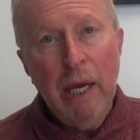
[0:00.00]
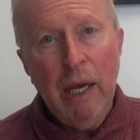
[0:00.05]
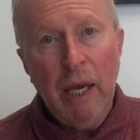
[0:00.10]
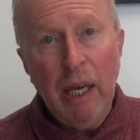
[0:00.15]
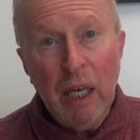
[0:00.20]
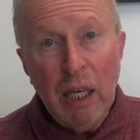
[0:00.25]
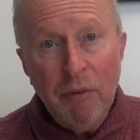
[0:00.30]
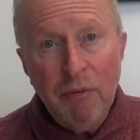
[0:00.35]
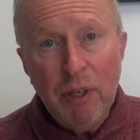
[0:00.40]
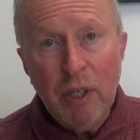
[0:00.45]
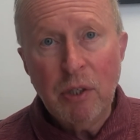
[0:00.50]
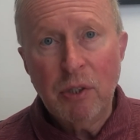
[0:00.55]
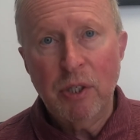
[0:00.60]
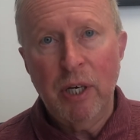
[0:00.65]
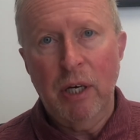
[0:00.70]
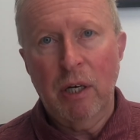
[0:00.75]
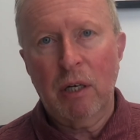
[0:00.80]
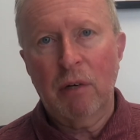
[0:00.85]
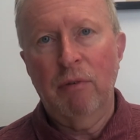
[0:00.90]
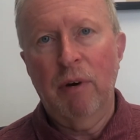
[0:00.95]
Avia's
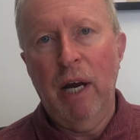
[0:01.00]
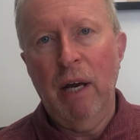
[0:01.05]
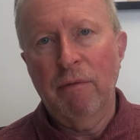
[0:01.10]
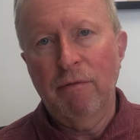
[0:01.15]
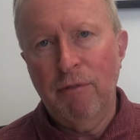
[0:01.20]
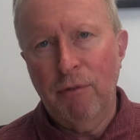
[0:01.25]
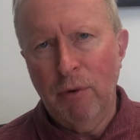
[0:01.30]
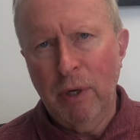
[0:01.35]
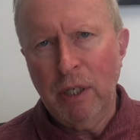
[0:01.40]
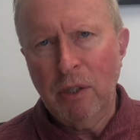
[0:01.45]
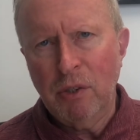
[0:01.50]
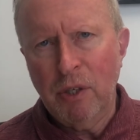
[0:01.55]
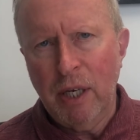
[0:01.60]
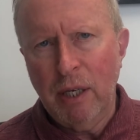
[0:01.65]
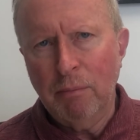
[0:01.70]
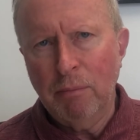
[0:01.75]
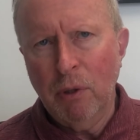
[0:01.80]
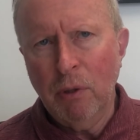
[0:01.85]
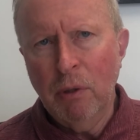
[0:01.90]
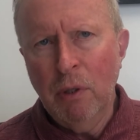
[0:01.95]
aircraft, for
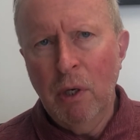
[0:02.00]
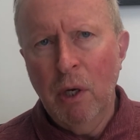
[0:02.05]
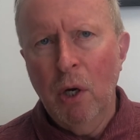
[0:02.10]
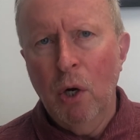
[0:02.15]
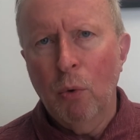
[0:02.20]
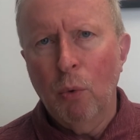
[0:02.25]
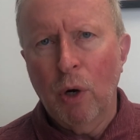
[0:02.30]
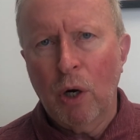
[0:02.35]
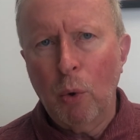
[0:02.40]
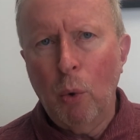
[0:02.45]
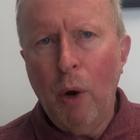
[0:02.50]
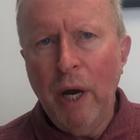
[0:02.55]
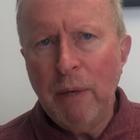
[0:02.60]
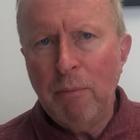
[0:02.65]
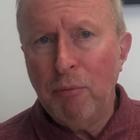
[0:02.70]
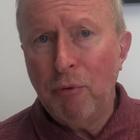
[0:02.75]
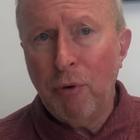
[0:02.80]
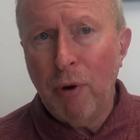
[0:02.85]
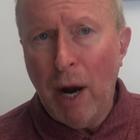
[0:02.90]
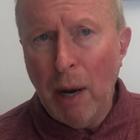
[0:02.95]
example, were quite
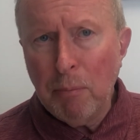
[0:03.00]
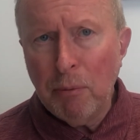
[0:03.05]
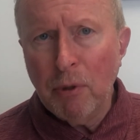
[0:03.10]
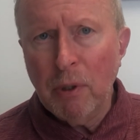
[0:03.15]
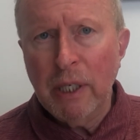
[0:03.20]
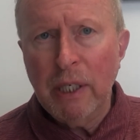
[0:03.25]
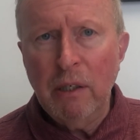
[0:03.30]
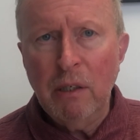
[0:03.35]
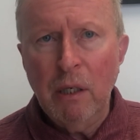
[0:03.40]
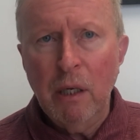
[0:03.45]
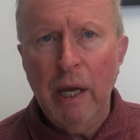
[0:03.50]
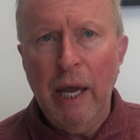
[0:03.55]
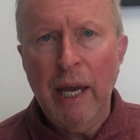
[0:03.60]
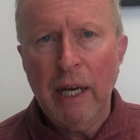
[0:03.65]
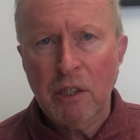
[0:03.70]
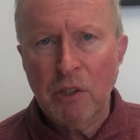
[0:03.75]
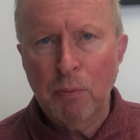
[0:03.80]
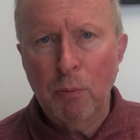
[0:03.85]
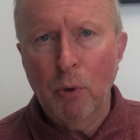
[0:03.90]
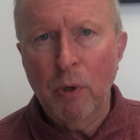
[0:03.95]
properly
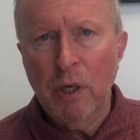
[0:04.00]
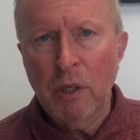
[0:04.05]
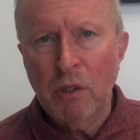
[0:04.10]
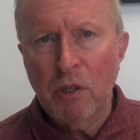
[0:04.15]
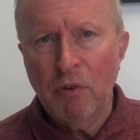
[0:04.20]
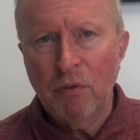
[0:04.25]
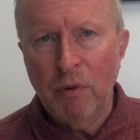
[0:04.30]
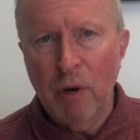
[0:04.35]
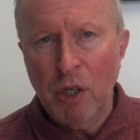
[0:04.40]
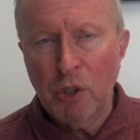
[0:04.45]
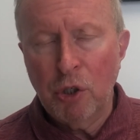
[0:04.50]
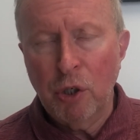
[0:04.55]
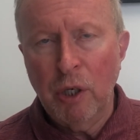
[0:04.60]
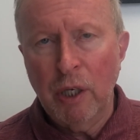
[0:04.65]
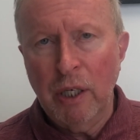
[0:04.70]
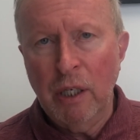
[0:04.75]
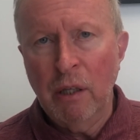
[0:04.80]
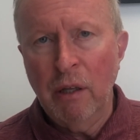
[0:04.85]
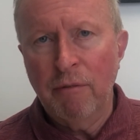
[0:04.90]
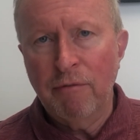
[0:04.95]
exported to Russia
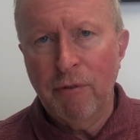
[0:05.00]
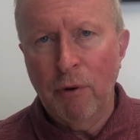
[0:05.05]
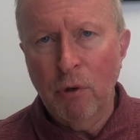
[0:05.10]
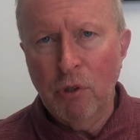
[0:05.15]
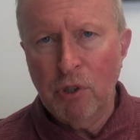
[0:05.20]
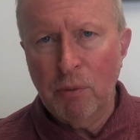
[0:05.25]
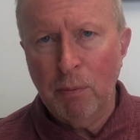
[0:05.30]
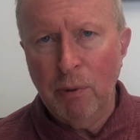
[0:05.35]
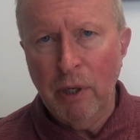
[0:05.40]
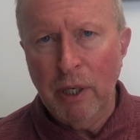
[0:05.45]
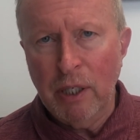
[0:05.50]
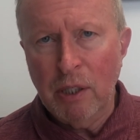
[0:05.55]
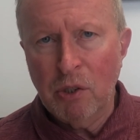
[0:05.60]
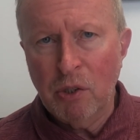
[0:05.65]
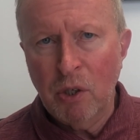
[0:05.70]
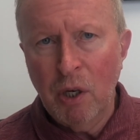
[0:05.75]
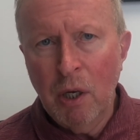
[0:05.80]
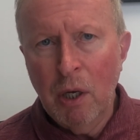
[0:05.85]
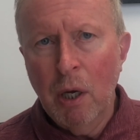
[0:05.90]
in the first place.